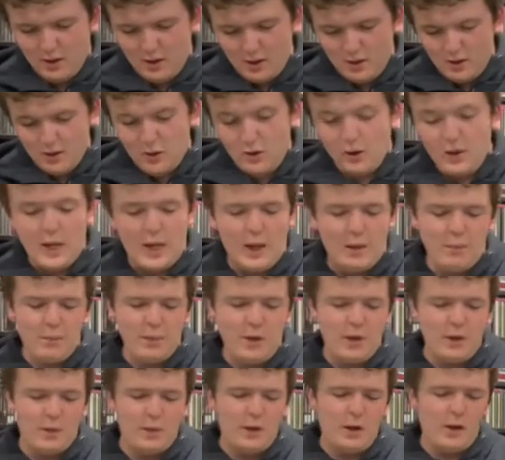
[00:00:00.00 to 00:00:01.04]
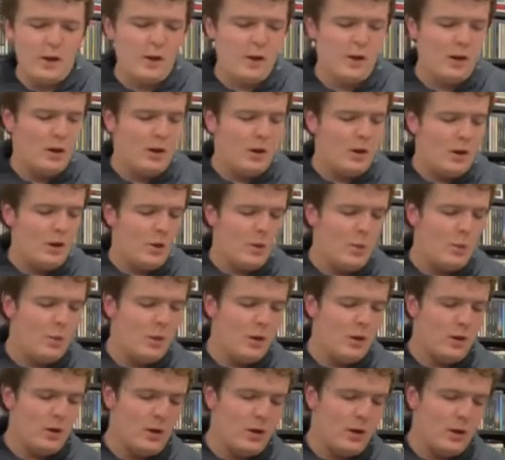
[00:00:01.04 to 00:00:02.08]
Good album anyway,
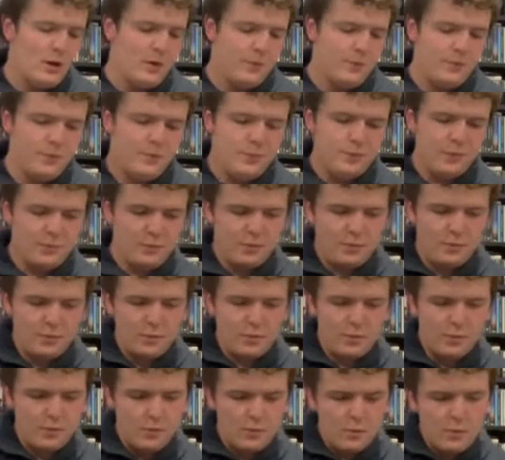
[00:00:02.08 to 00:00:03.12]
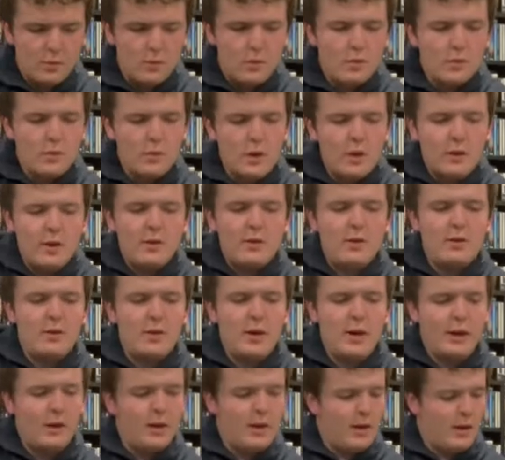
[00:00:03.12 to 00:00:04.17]
real good. This has
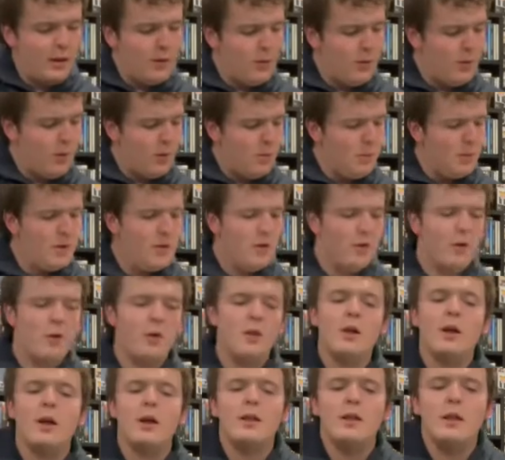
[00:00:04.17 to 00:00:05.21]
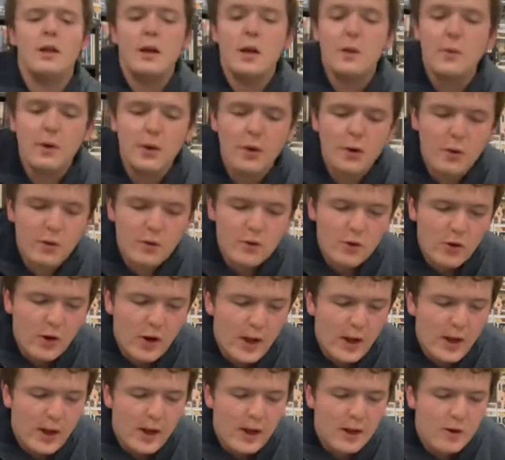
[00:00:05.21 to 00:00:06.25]
got a lot of the early material on it, like I Want to Hold Your
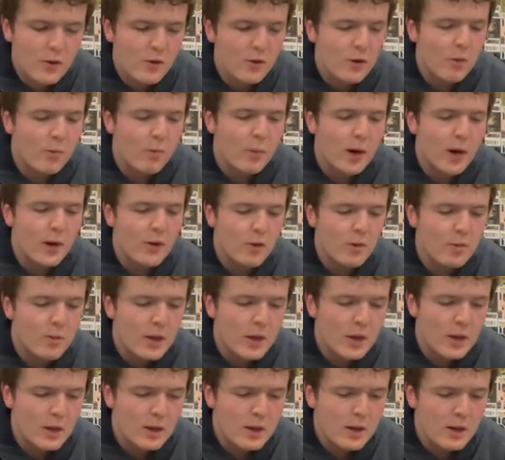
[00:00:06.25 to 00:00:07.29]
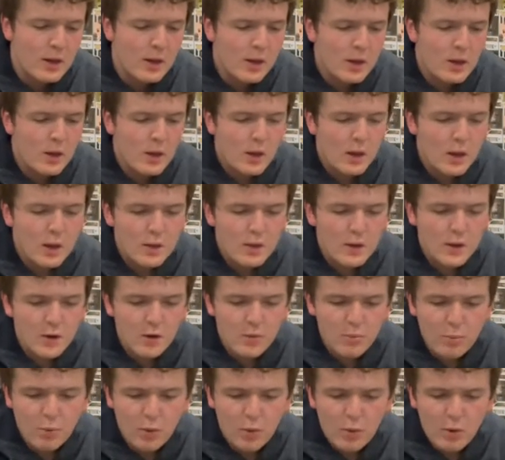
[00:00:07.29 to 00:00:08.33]
Hand, Don't Bother Me, This
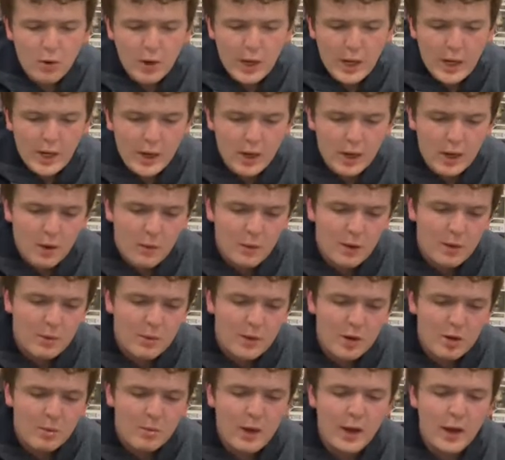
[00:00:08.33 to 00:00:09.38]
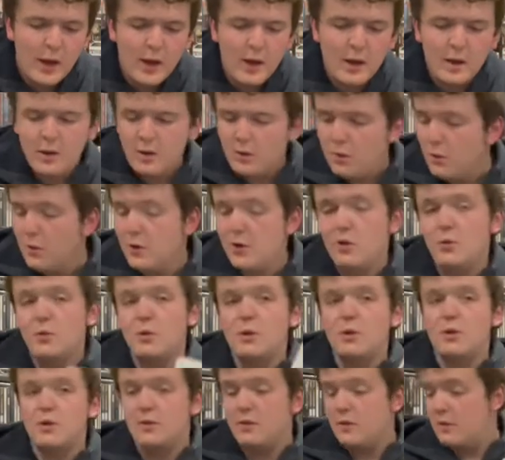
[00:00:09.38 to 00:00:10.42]
Boy, I Want to Be Your Man, which
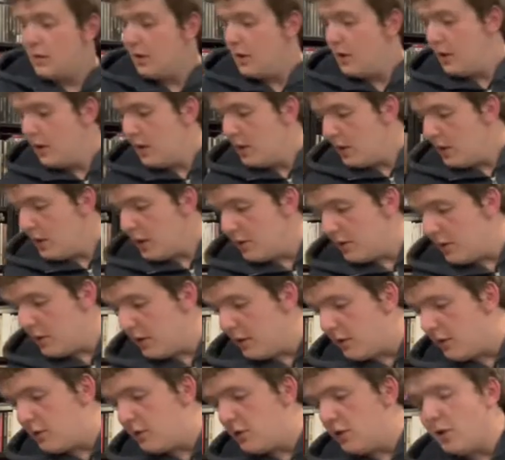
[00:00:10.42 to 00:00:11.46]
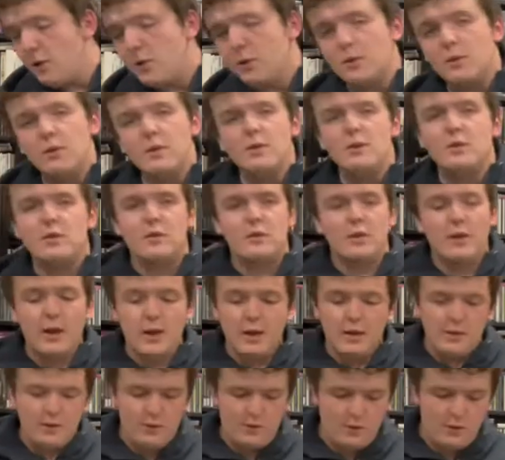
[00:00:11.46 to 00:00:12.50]
was given to the Stones
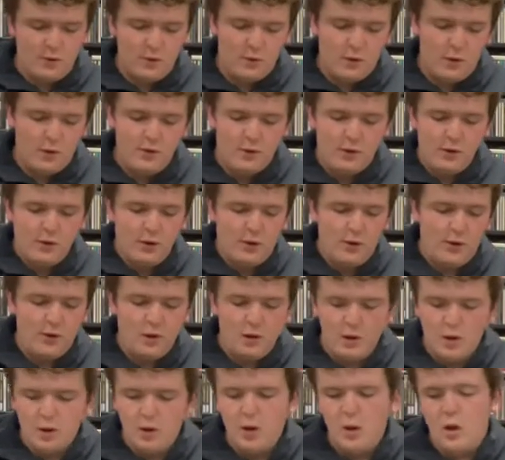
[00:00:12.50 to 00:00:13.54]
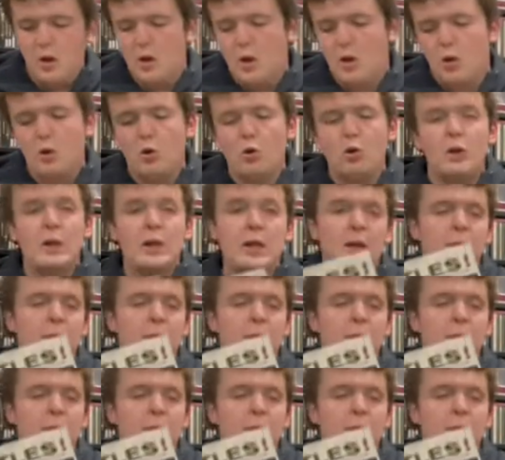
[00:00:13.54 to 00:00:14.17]
as one of their early